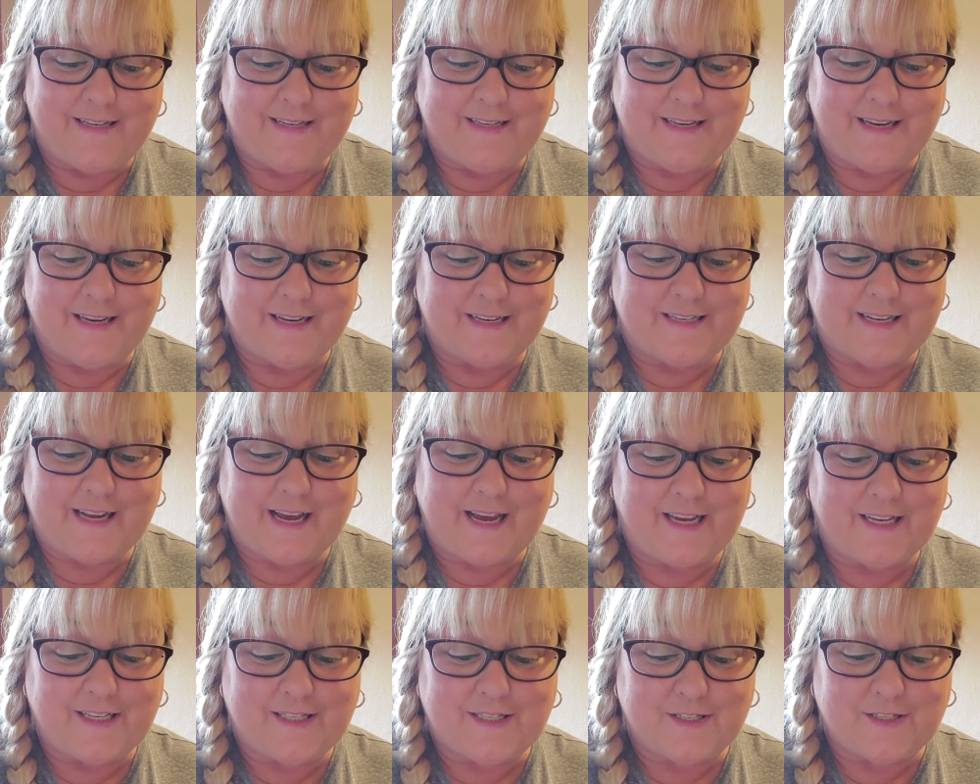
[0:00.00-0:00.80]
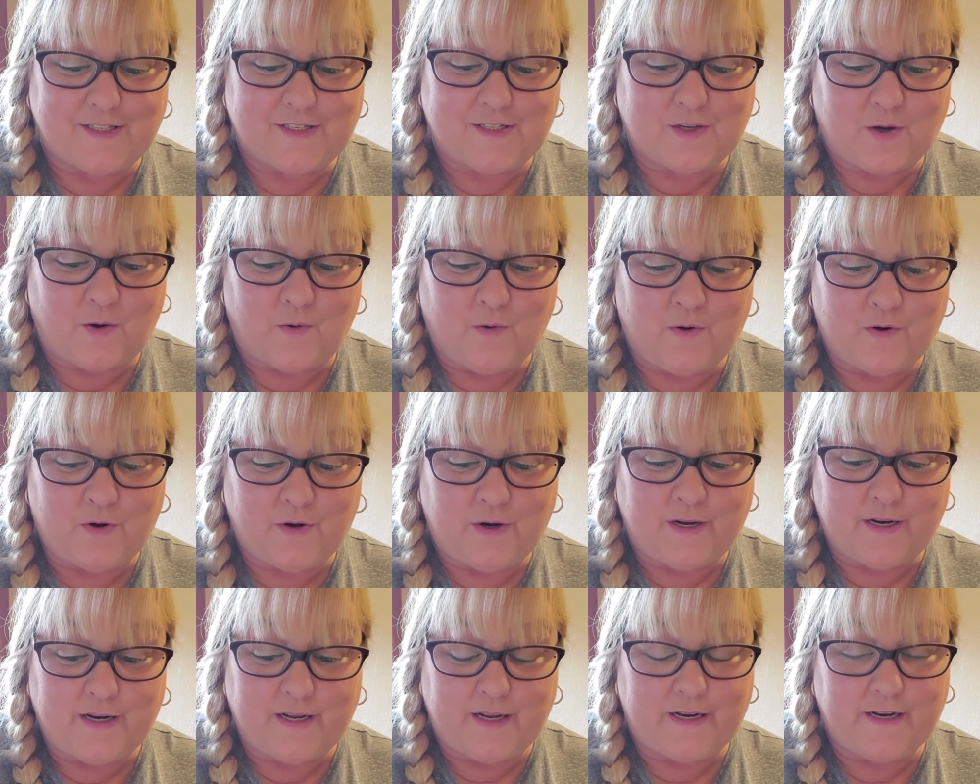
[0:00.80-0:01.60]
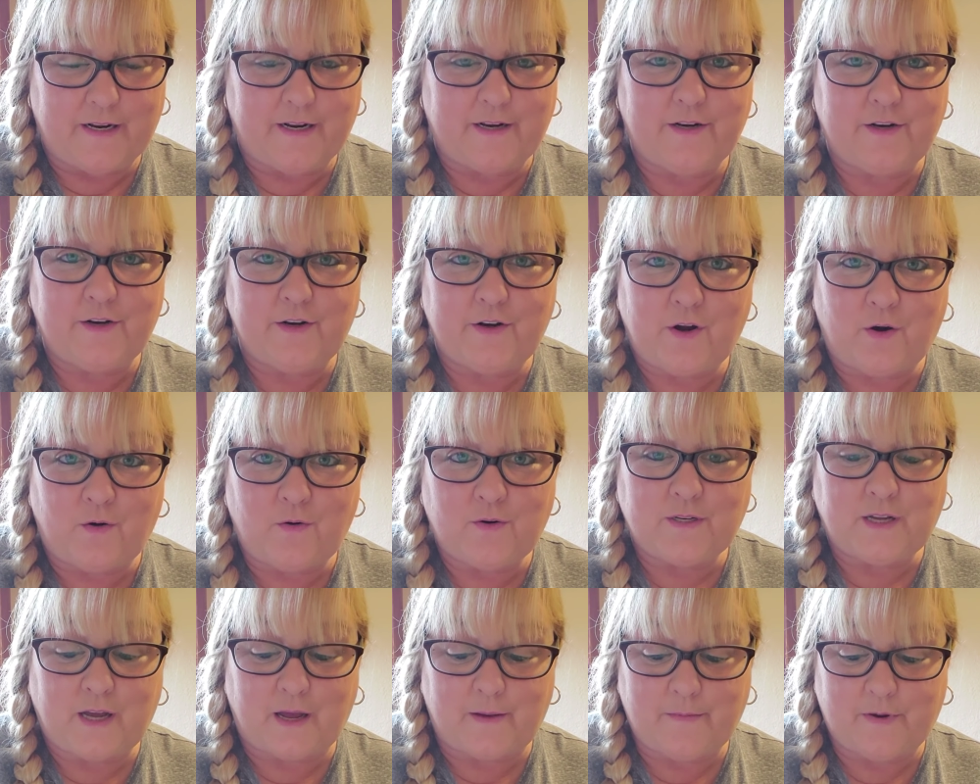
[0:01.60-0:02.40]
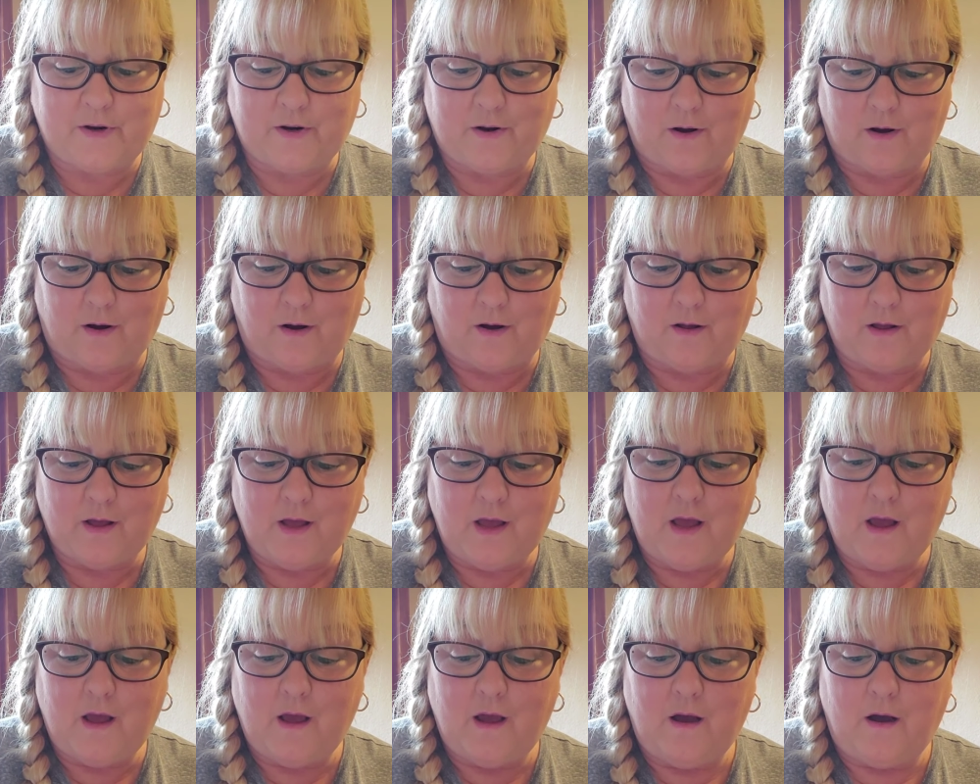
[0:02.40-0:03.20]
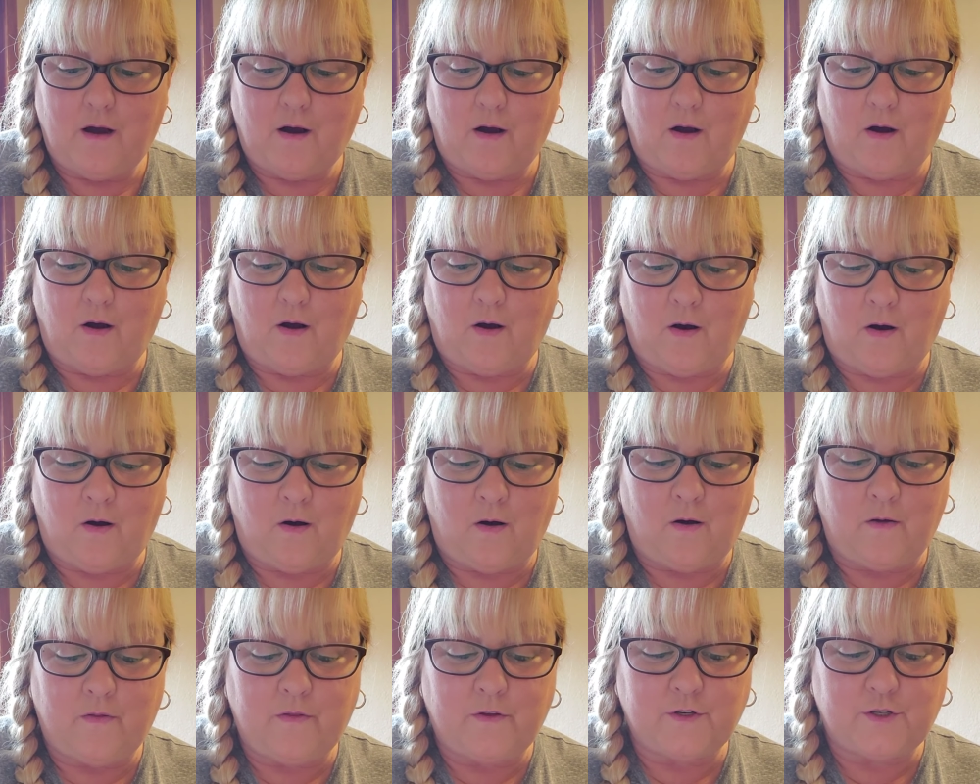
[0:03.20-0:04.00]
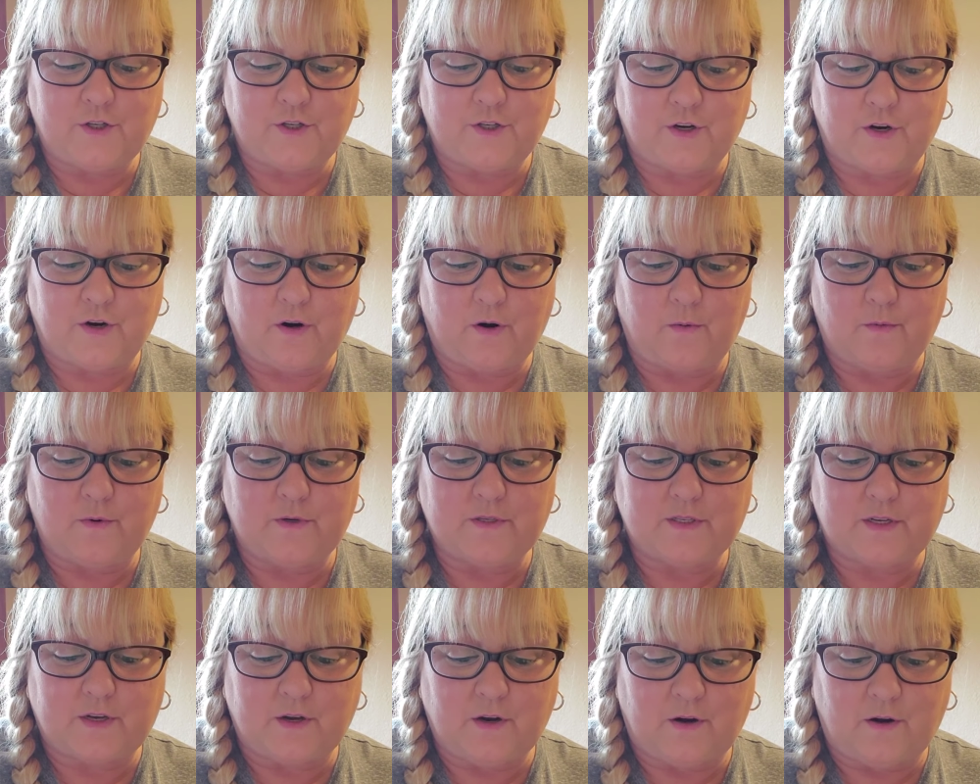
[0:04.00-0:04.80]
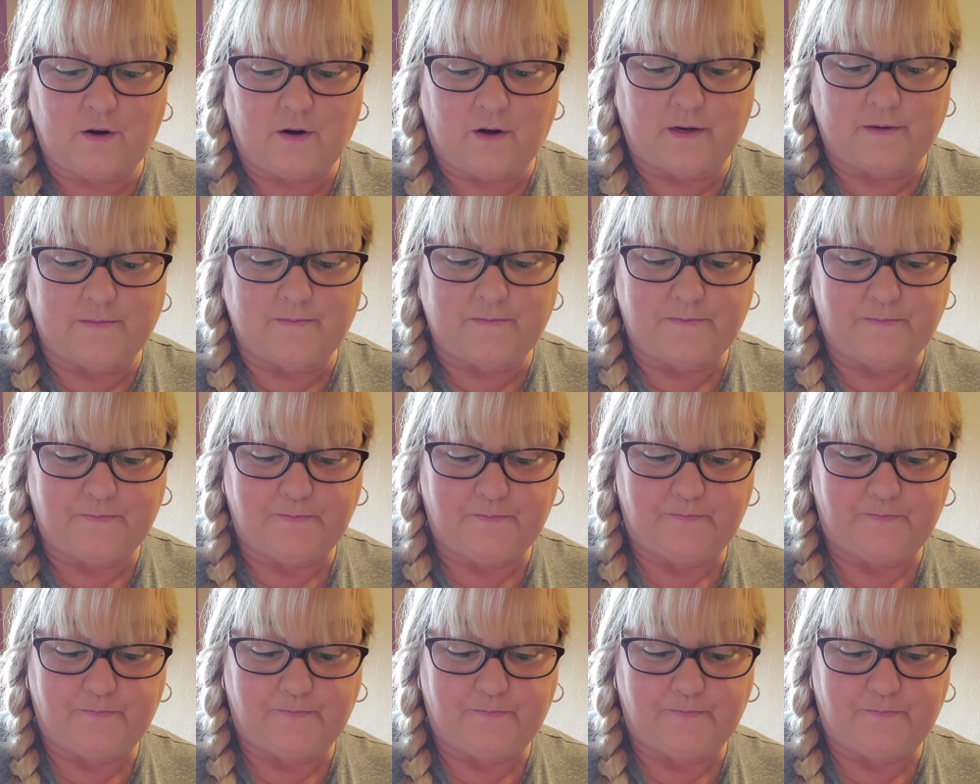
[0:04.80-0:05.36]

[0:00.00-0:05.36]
It tasted so good, and in no time at all the sugar was gone.